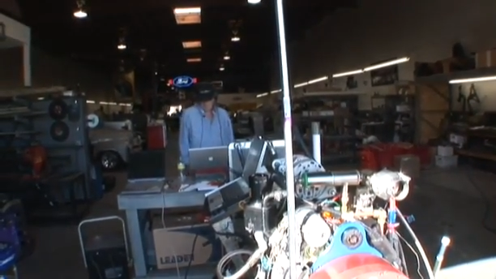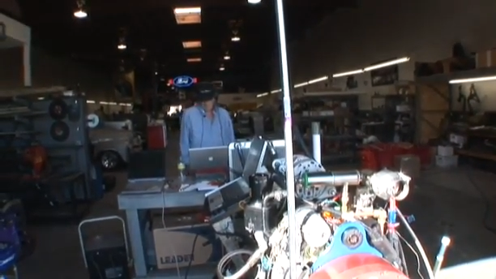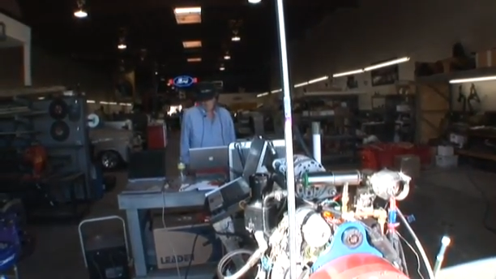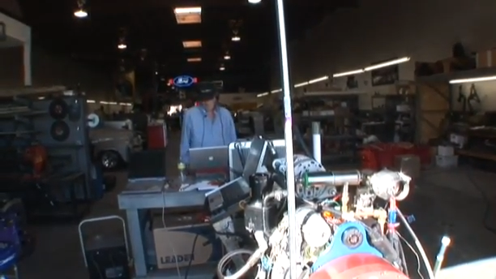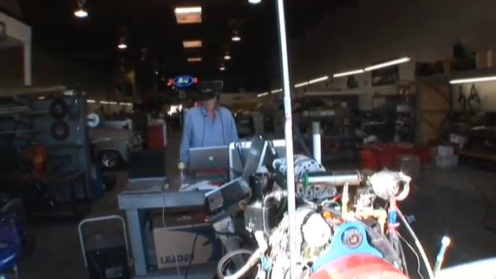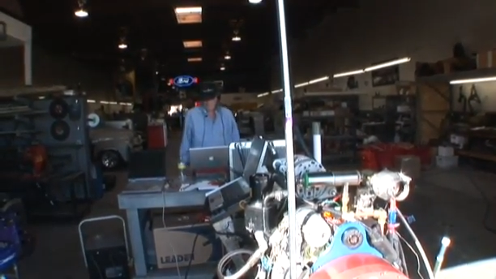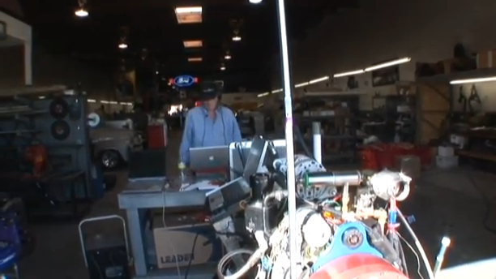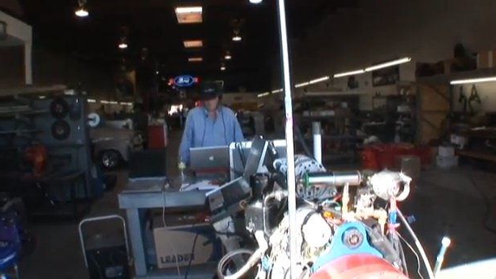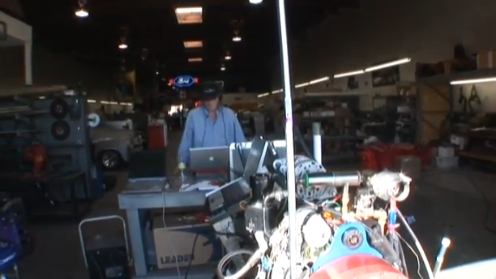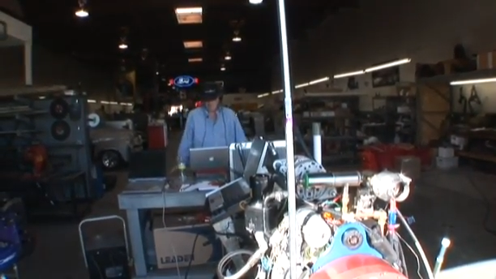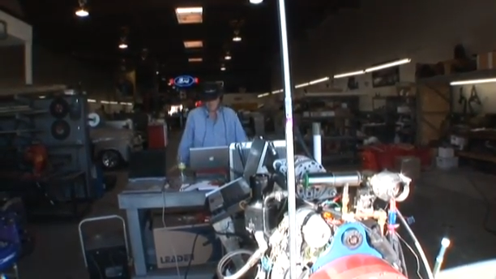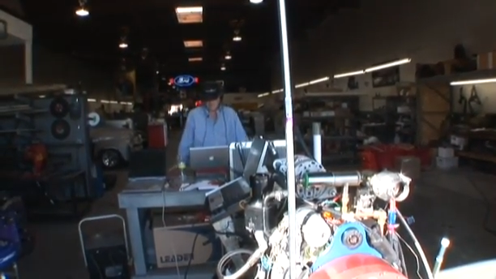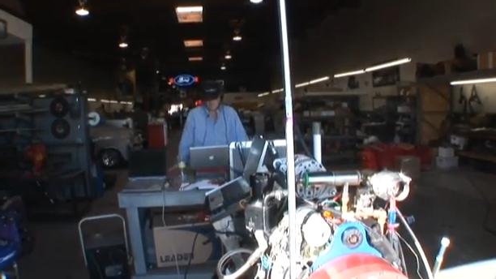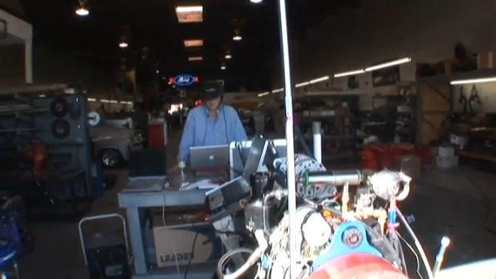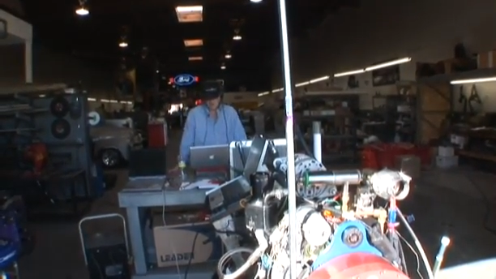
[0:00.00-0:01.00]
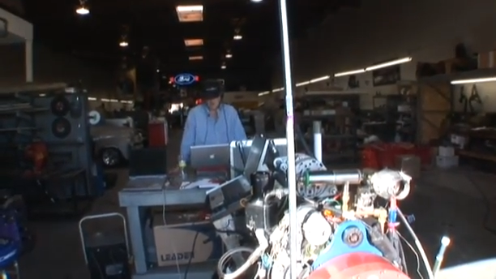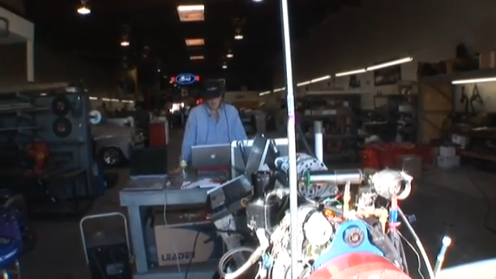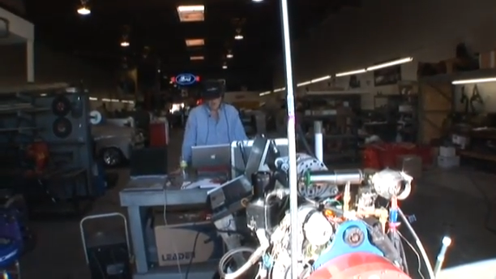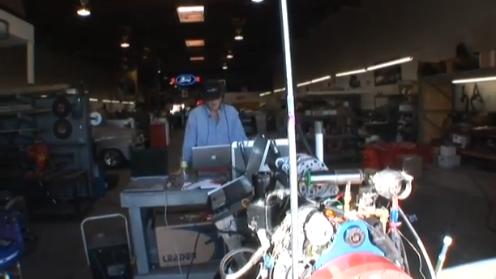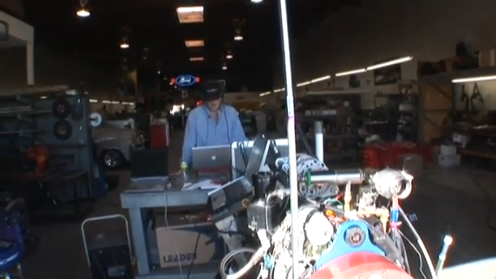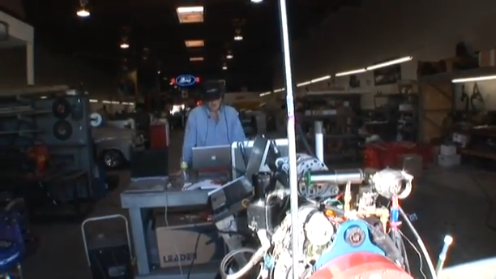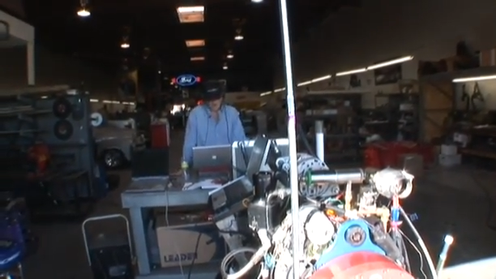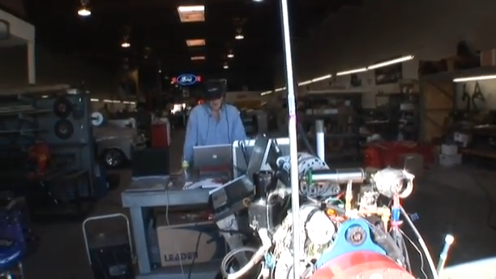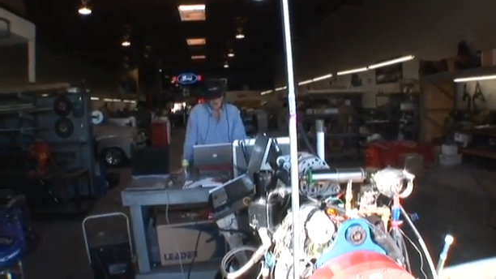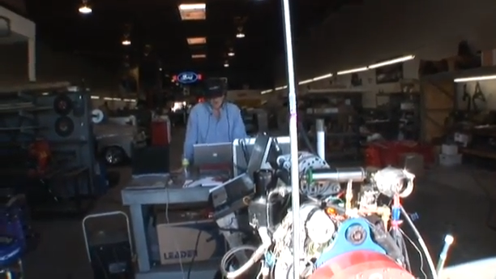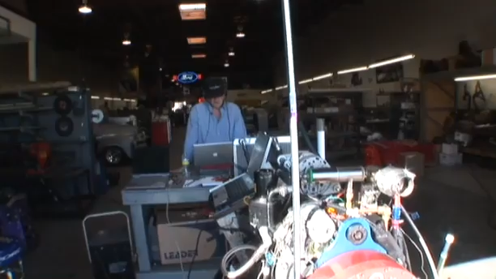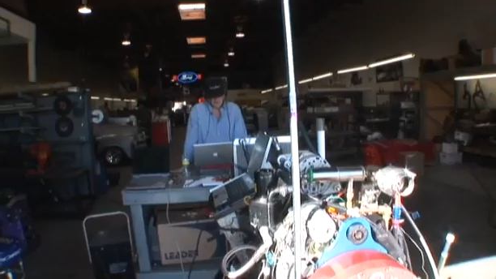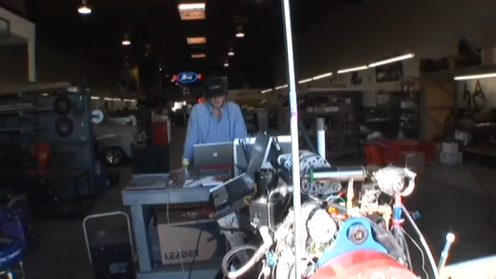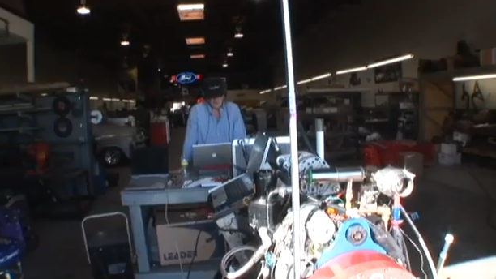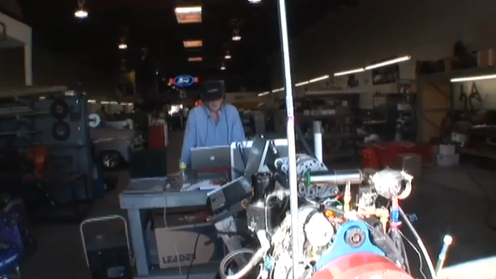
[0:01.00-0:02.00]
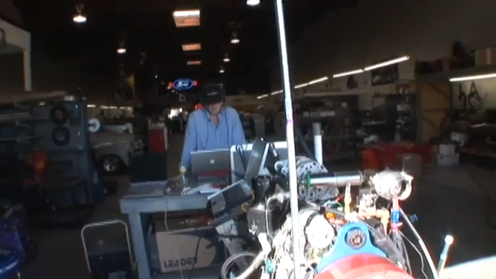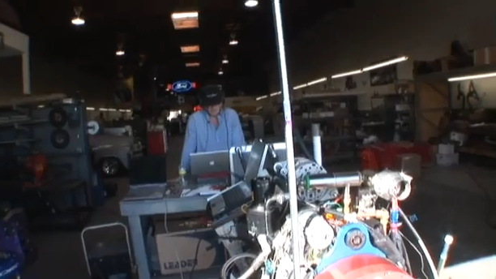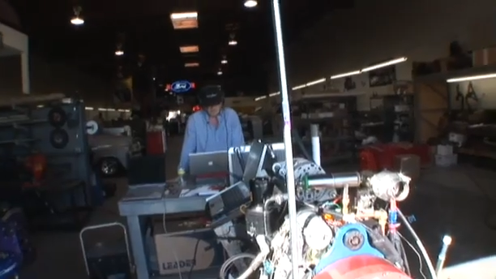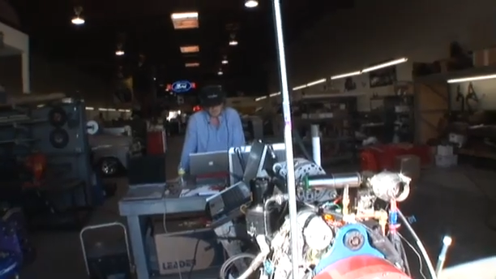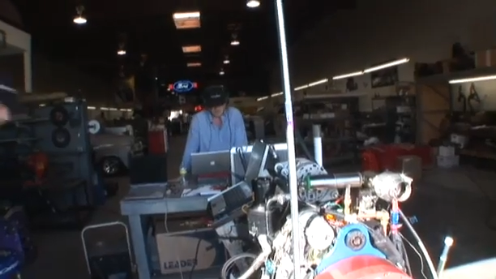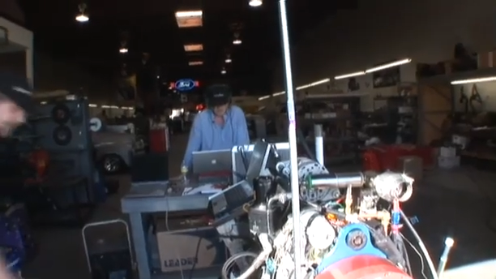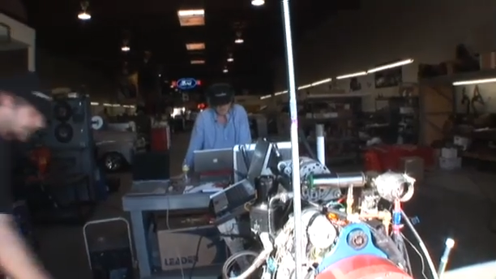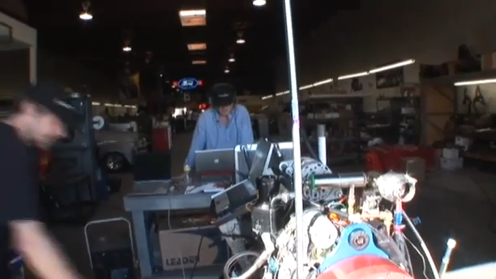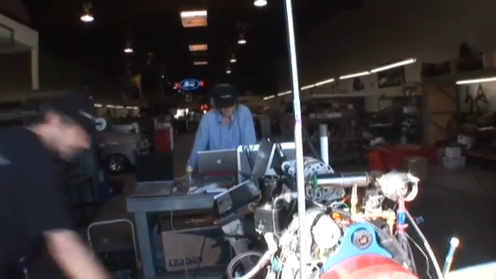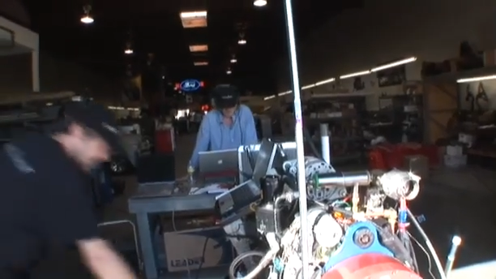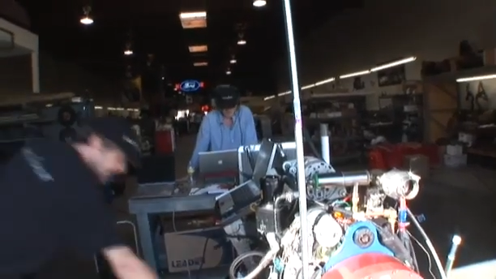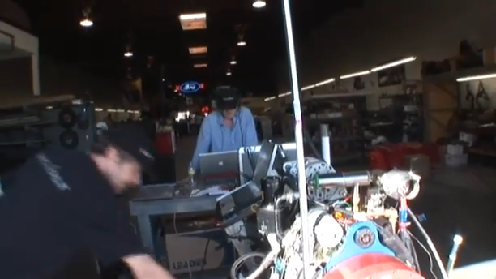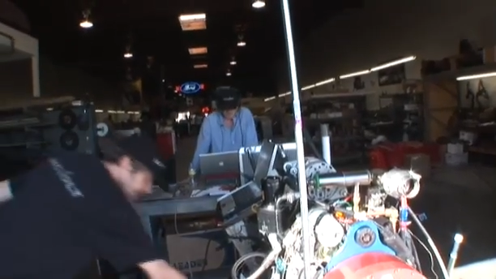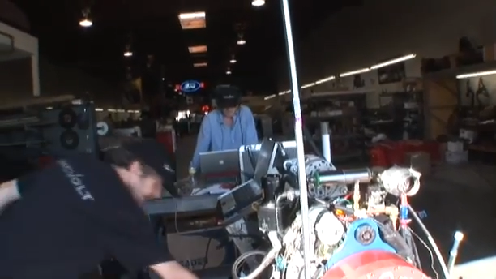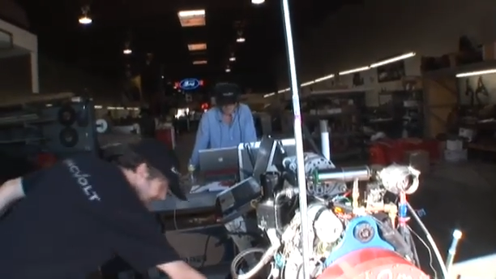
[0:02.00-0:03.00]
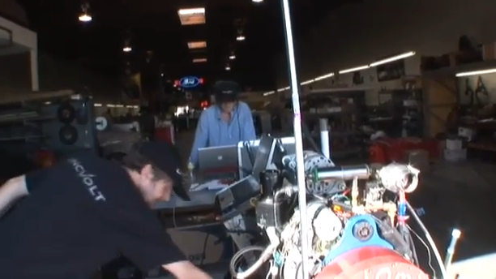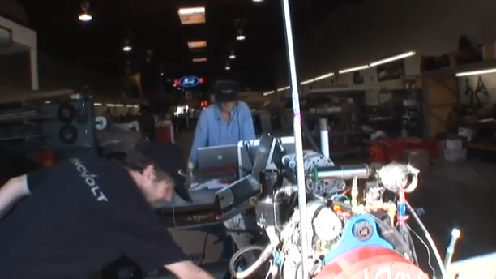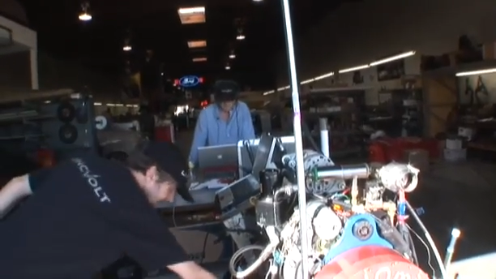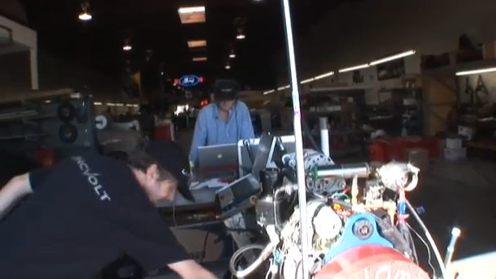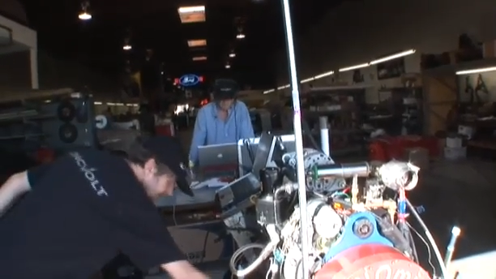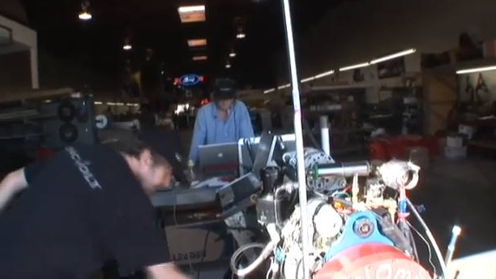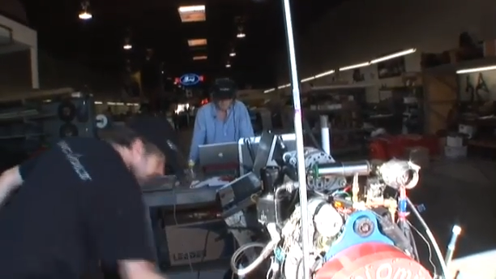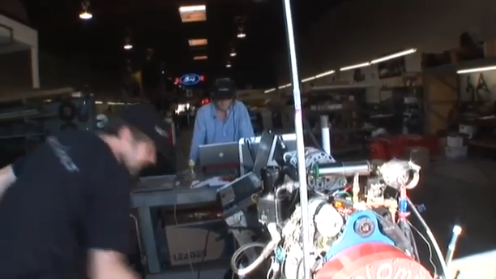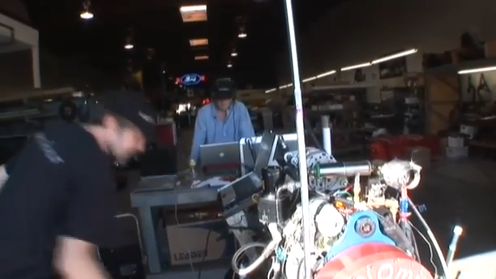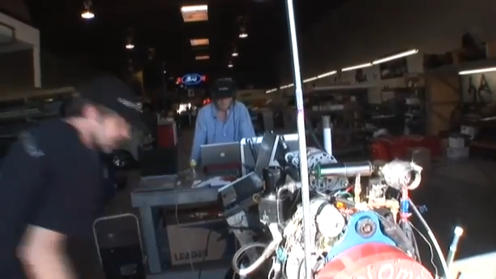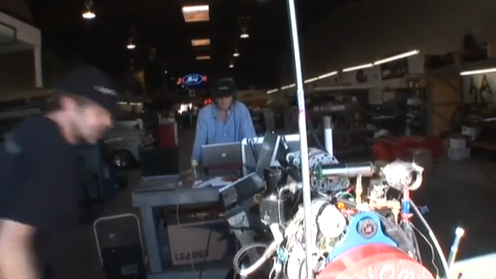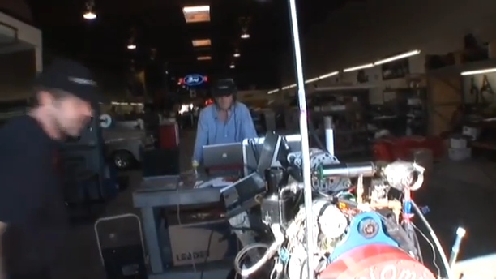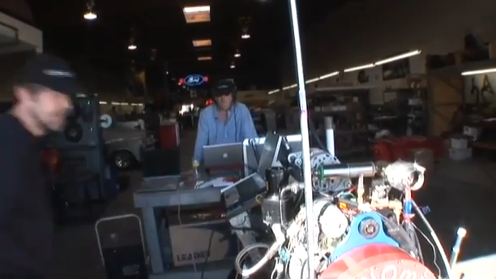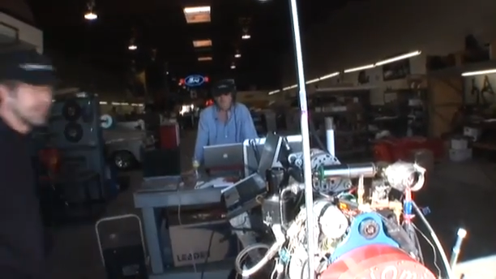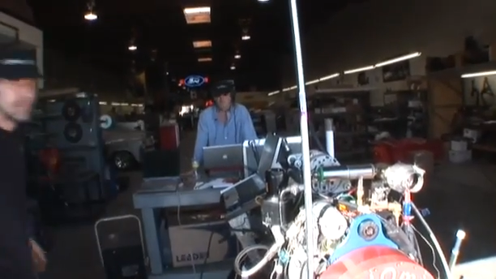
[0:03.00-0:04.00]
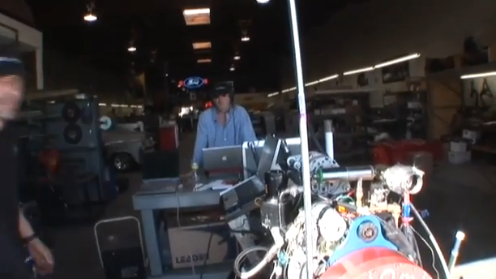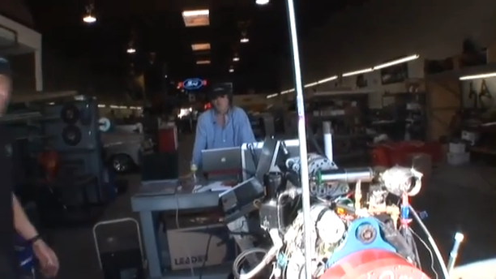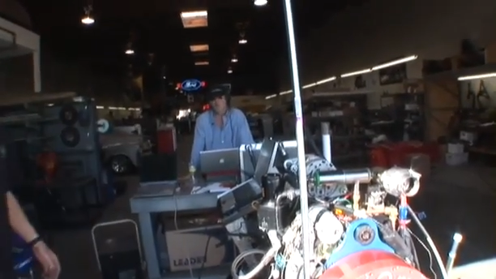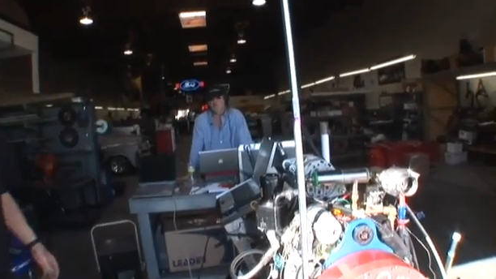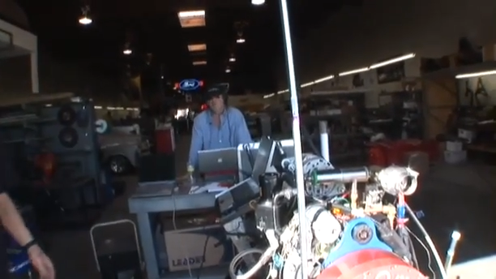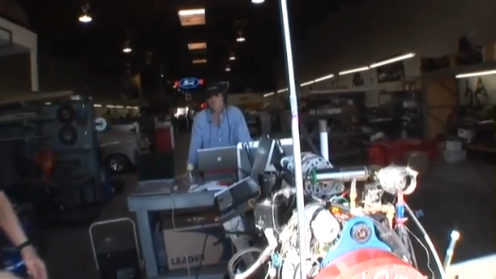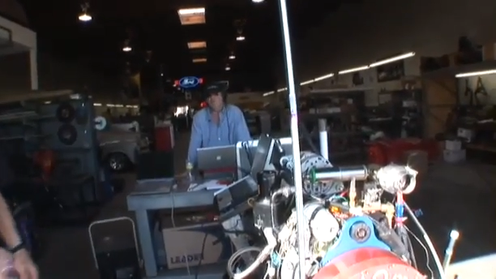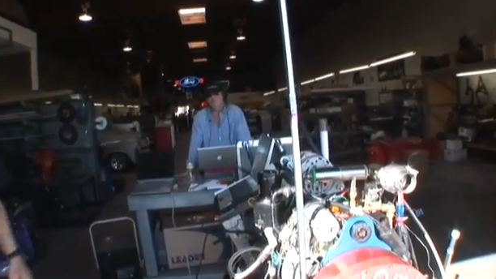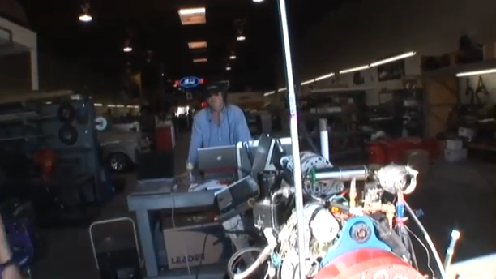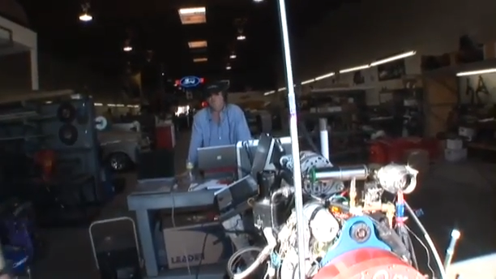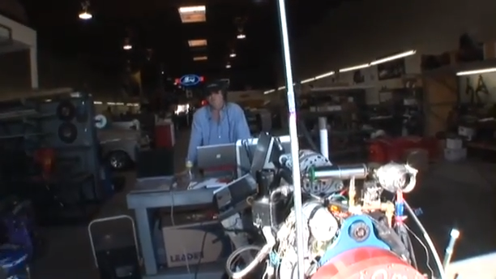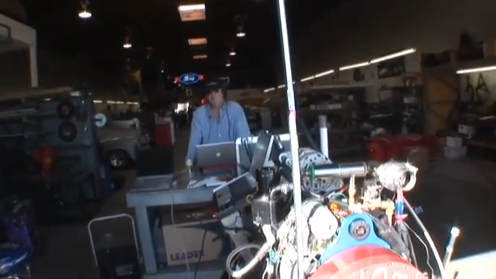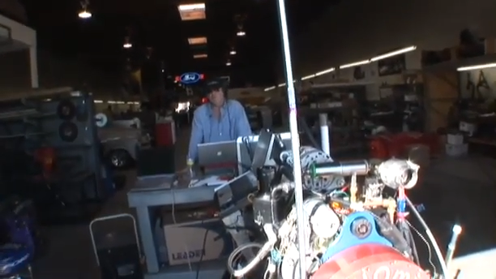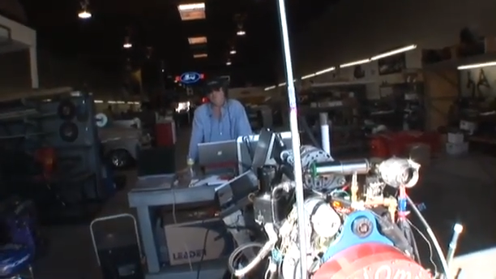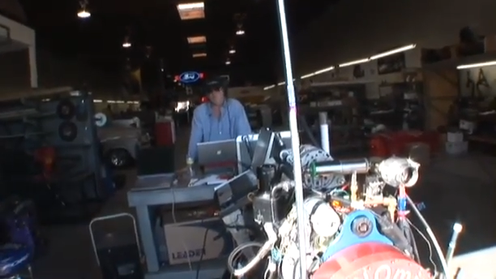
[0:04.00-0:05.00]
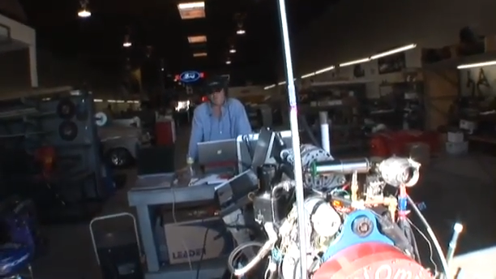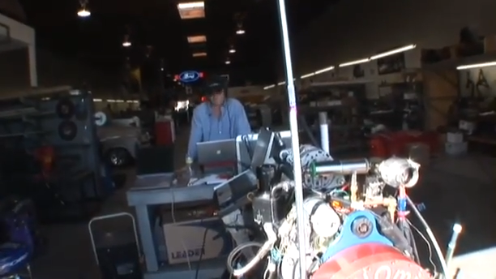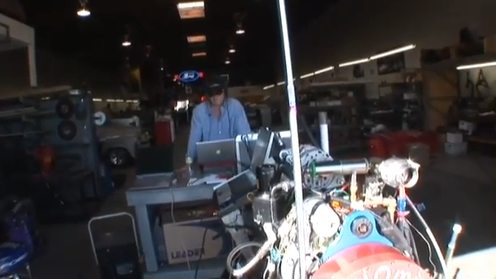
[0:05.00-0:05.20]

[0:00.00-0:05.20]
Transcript: No face is visible, so there are no lips to read.